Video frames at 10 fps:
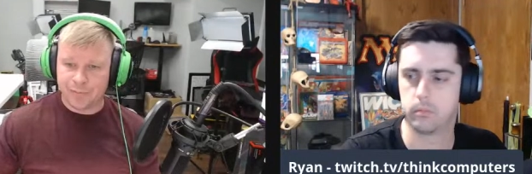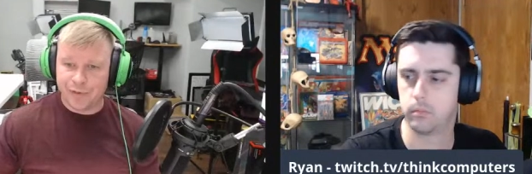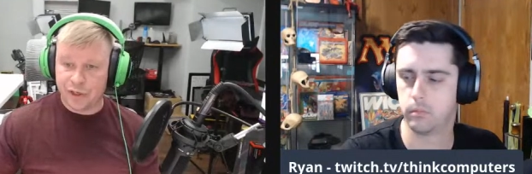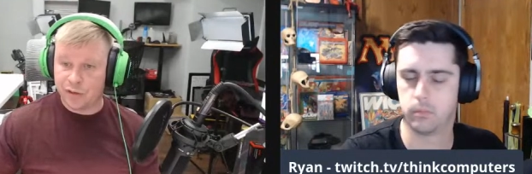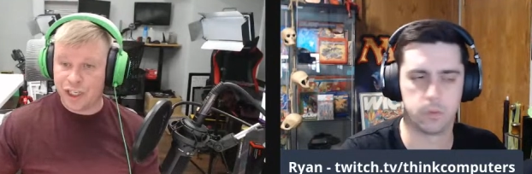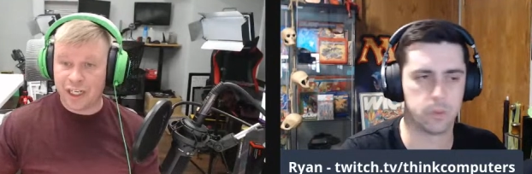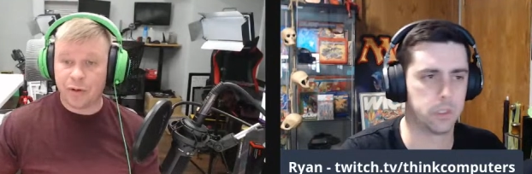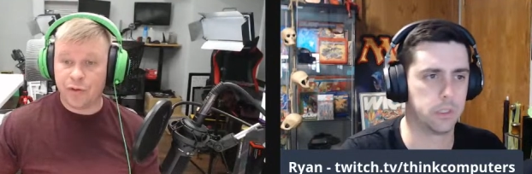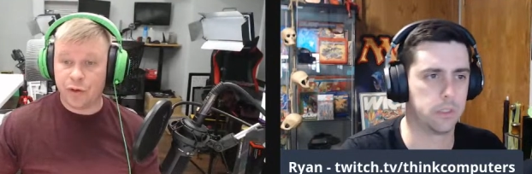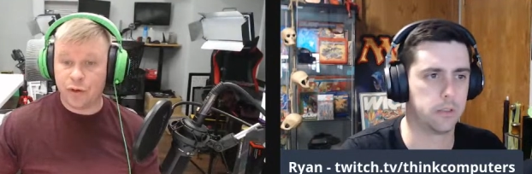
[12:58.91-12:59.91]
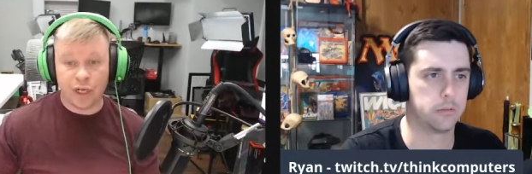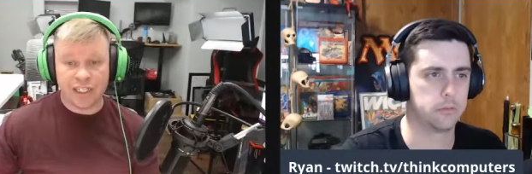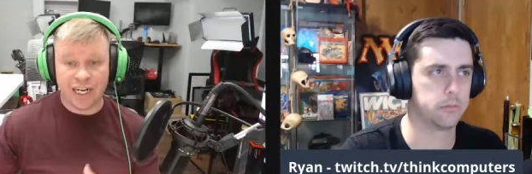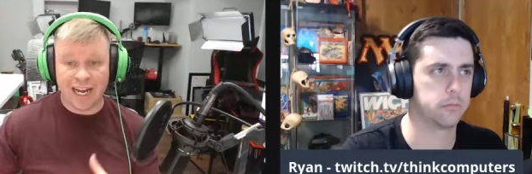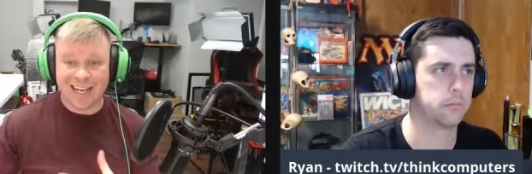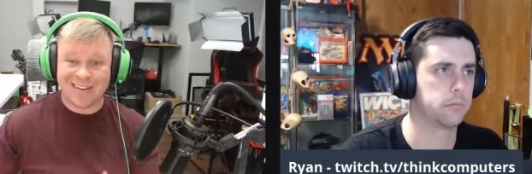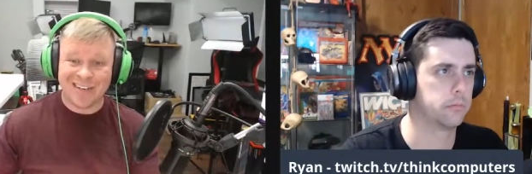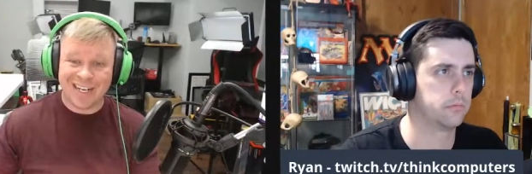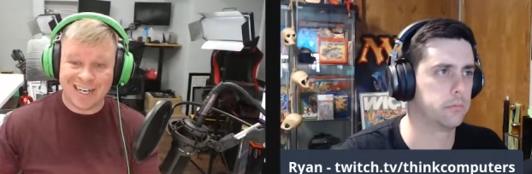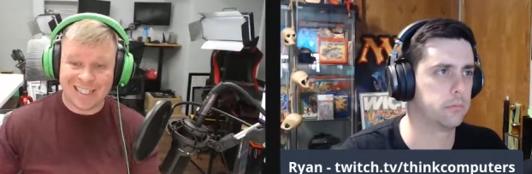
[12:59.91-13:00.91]
Speaker 1: So check out the review. Like I said, I gave it
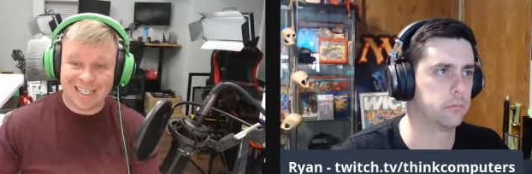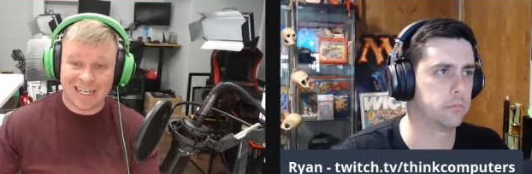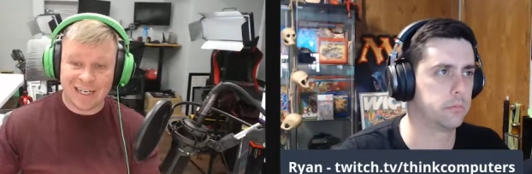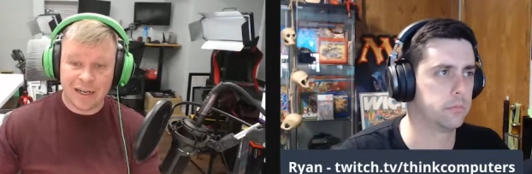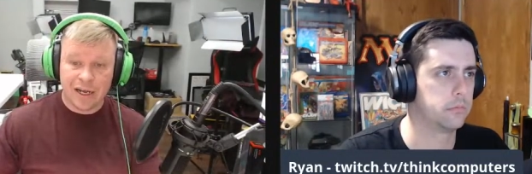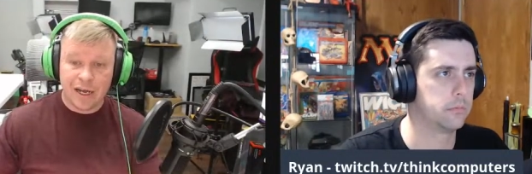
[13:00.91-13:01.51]
9 out of 10.